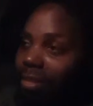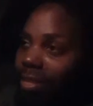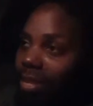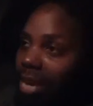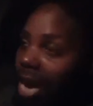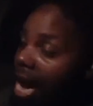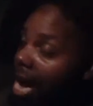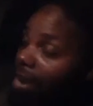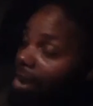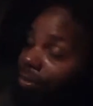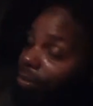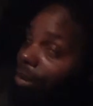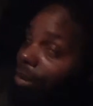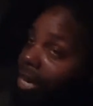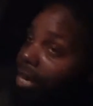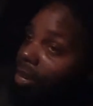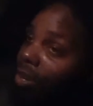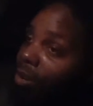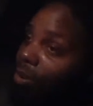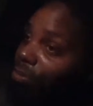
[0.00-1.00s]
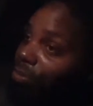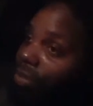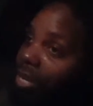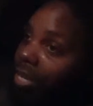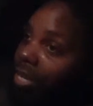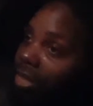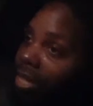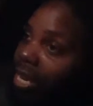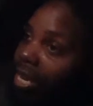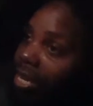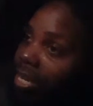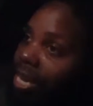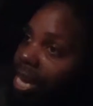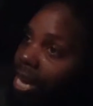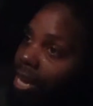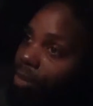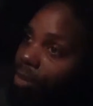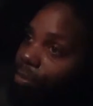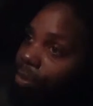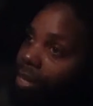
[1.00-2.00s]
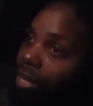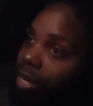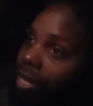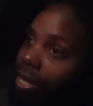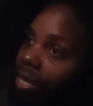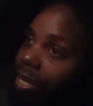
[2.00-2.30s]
I haven't read the whole fucking thing, Daniel, but